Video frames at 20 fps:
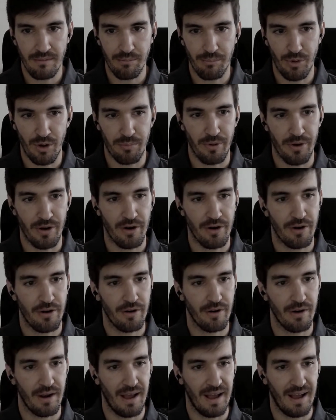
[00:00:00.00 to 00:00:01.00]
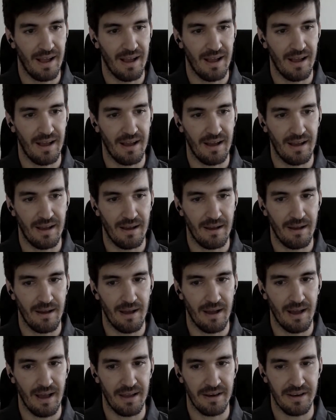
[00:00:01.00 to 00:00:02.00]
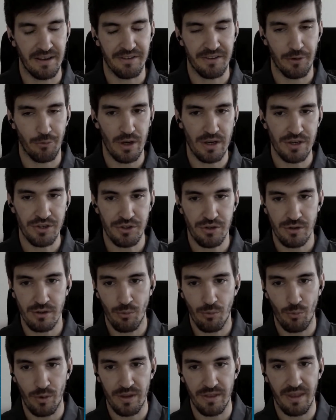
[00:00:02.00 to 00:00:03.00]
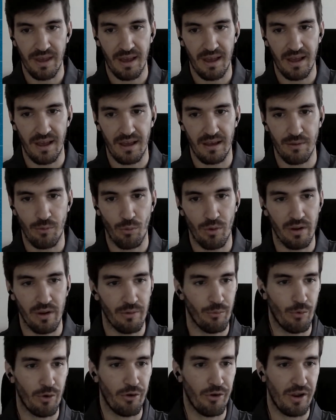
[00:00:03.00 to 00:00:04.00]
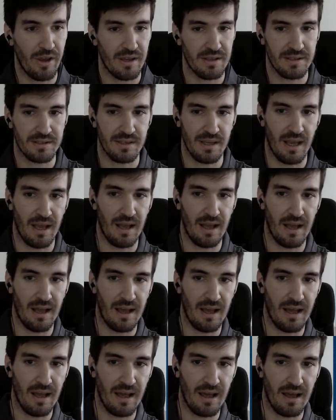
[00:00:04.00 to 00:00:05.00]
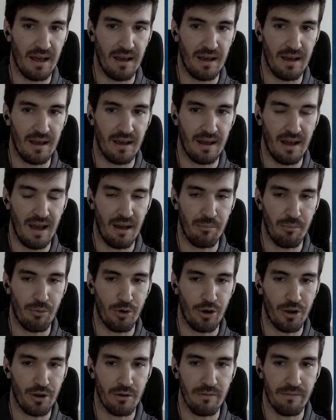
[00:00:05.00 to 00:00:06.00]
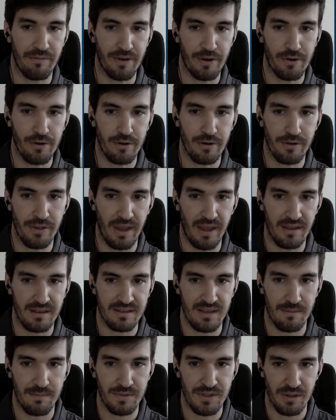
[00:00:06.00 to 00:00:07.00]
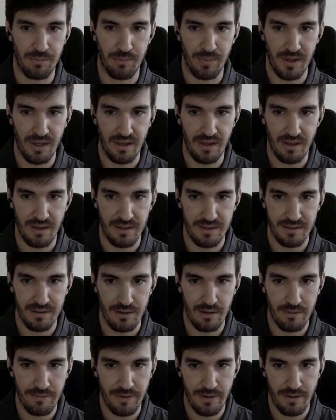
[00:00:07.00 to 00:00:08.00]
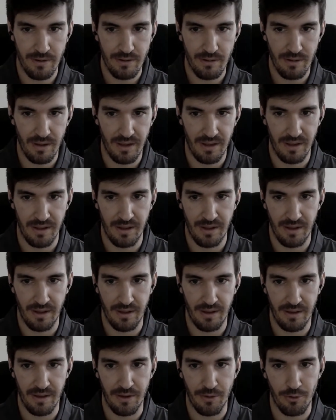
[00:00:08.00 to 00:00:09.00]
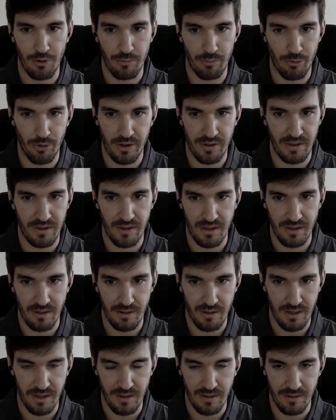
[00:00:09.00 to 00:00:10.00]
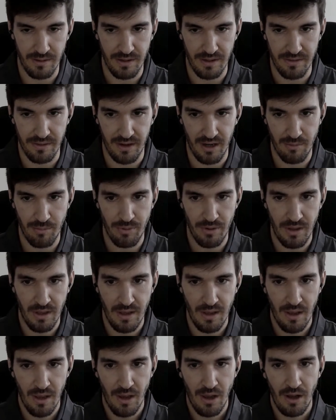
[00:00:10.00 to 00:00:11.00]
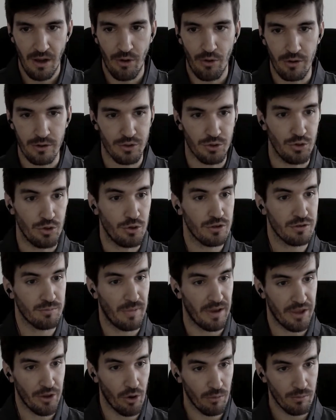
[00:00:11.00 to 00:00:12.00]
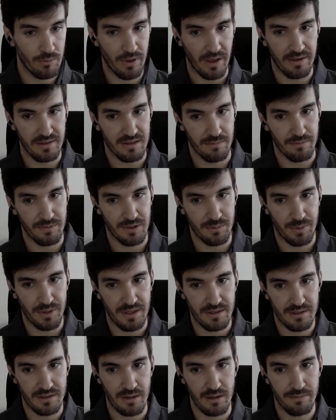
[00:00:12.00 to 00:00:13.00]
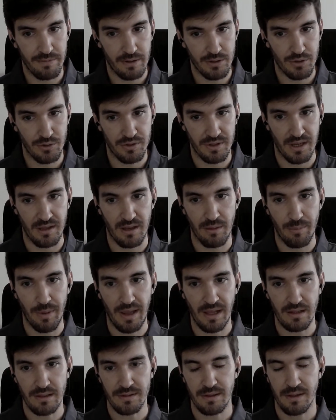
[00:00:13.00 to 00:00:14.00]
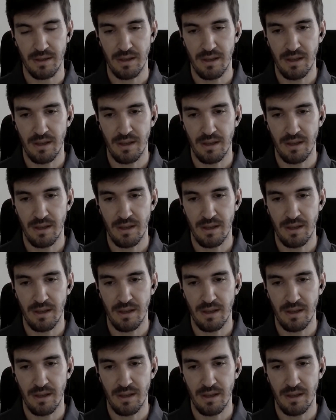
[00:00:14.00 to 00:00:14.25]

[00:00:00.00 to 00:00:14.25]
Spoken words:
prepare an integration with whereas a pre-configured SMTP server incorporated in the NIP, or to use my own SMTP server to send emails,